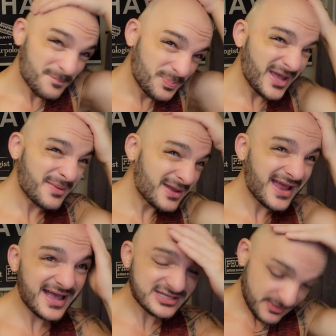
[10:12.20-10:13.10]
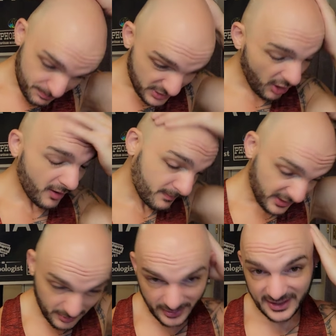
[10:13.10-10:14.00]
BBS, beyond
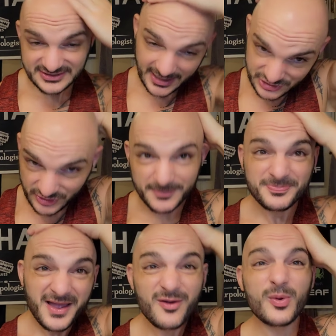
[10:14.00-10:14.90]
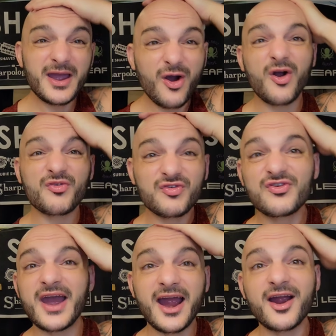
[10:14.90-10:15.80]
BBS actually, we are
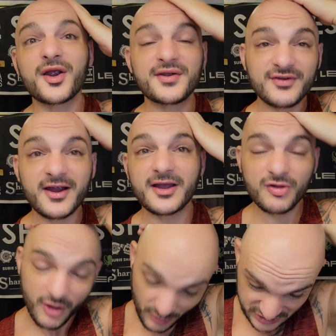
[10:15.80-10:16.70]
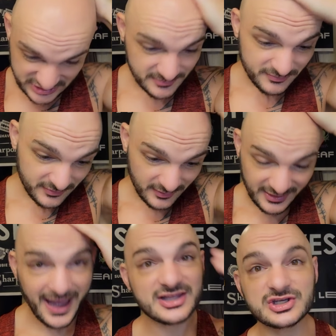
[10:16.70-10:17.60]
very, very close.
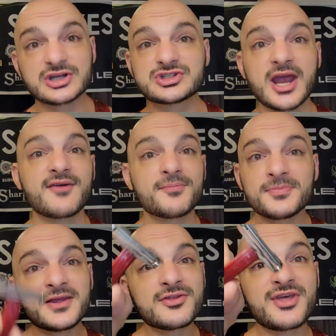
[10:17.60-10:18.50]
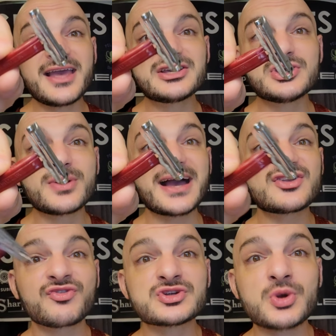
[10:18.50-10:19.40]
Yeah, it's a good shave. Thank you guys
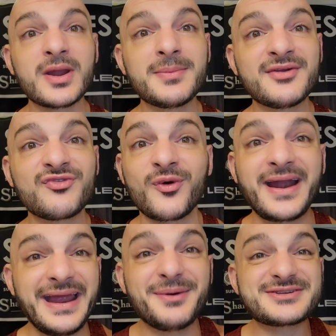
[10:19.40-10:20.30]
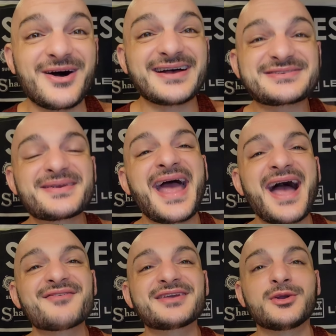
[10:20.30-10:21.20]
for joining me for it. It was awesome
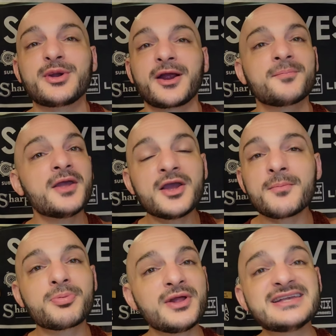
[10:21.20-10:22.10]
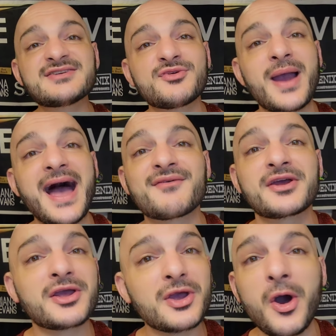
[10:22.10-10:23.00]
having you here. Please, if you
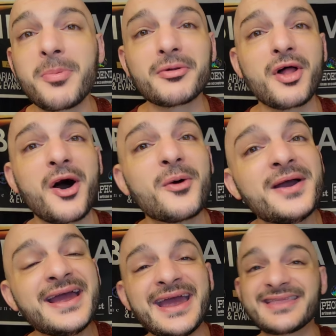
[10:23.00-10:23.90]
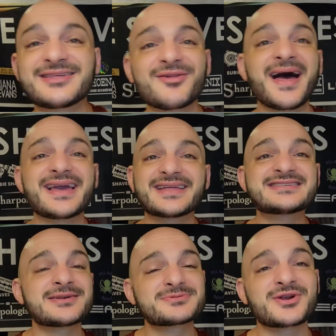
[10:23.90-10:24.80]
haven't, go below, hit the like and
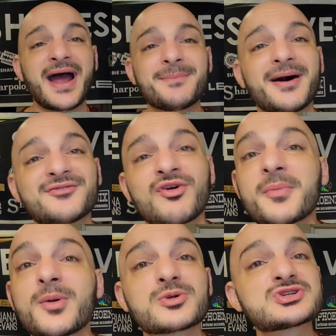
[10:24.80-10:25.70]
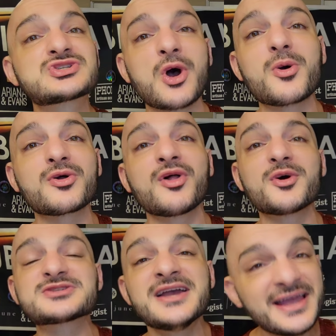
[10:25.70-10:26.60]
subscribe button for me. We're so
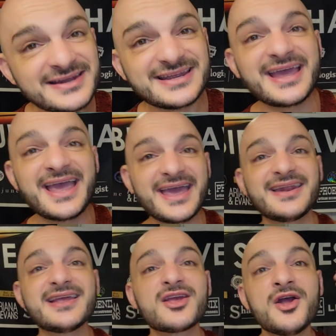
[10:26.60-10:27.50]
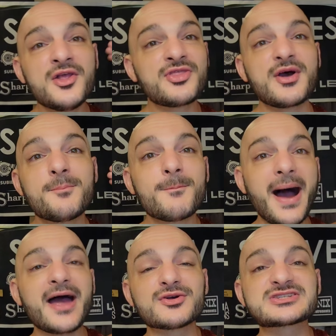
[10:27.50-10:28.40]
close to hitting the
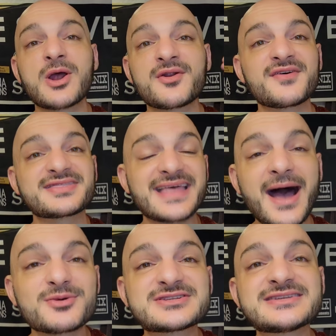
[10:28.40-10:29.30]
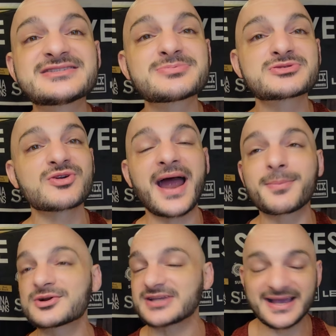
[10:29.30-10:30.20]
milestone of a thousand
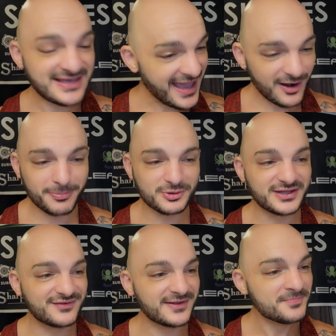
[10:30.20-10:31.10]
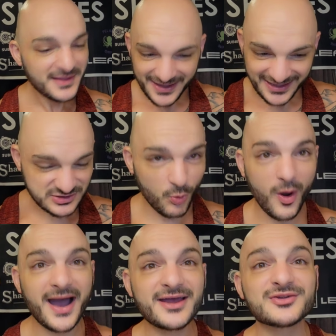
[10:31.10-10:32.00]
subscribers. I cannot believe it. It's
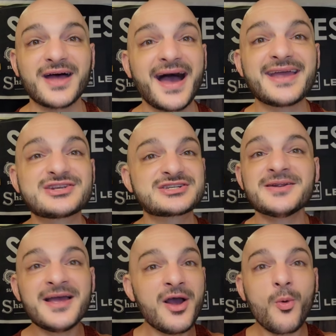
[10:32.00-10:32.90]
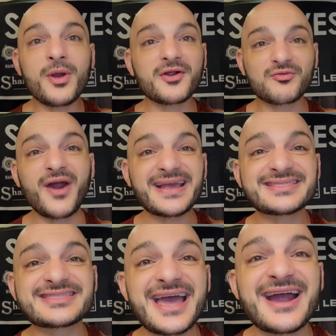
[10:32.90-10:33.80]
wild. I just, we're
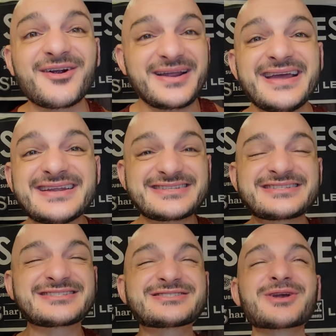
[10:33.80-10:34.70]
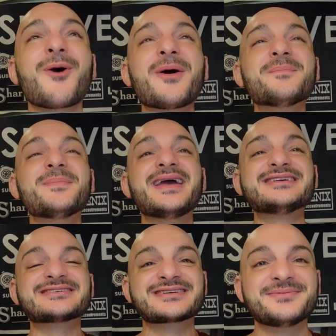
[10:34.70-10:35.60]
right there. It is so
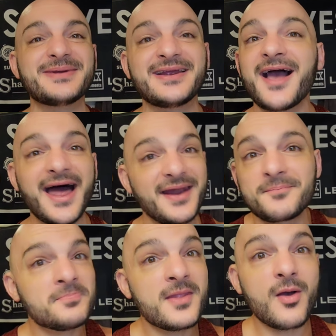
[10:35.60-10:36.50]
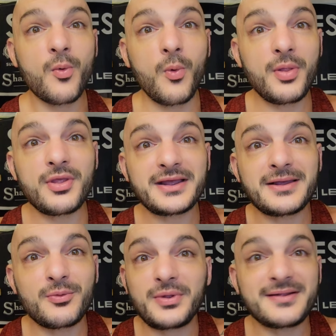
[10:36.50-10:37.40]
amazing to me. And we,
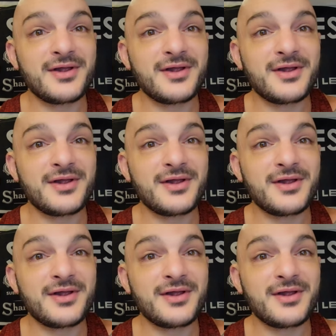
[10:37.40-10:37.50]
we,